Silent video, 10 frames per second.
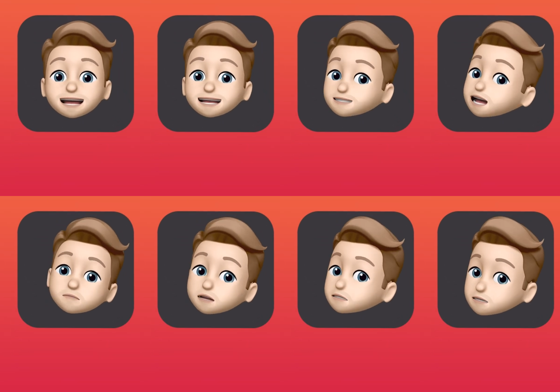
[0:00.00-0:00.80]
It's not
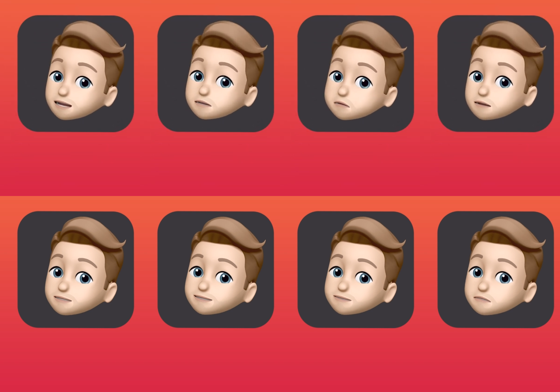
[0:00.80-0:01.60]
what I thought it
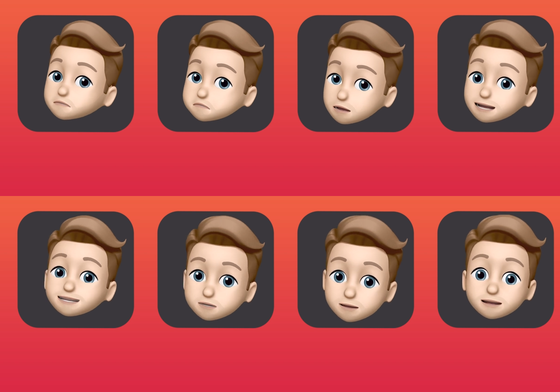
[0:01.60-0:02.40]
was, but
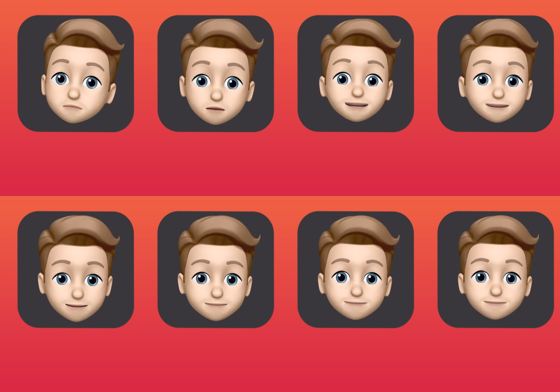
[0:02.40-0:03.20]
it's good at what it
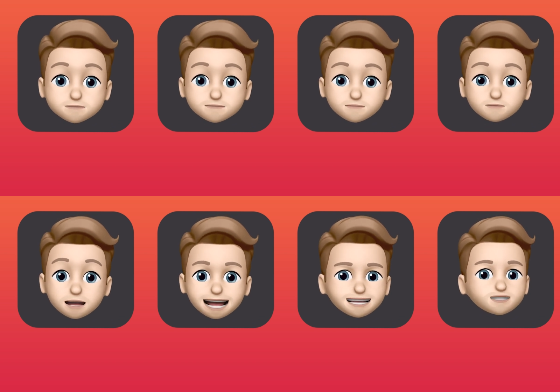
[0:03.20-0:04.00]
is.
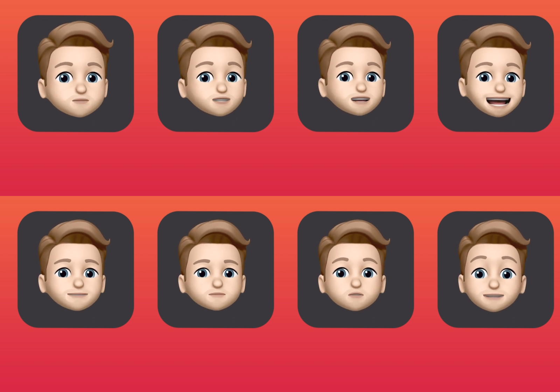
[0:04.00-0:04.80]
I just wish I had
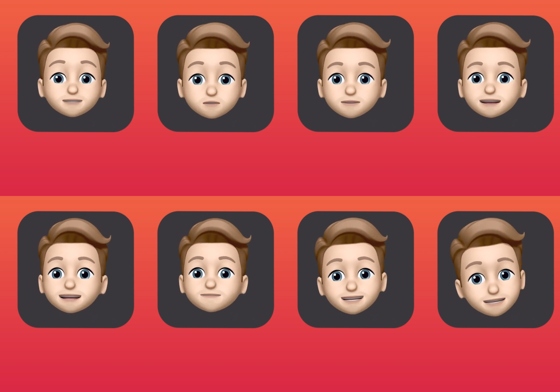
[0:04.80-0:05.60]
more control on the
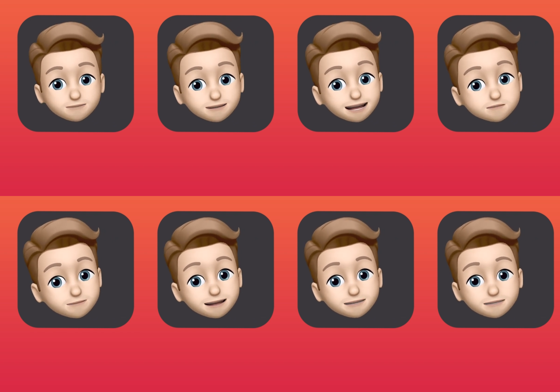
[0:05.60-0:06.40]
defensive side of
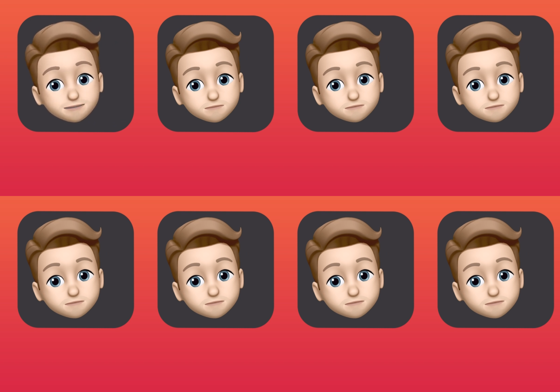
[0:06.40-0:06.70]
things.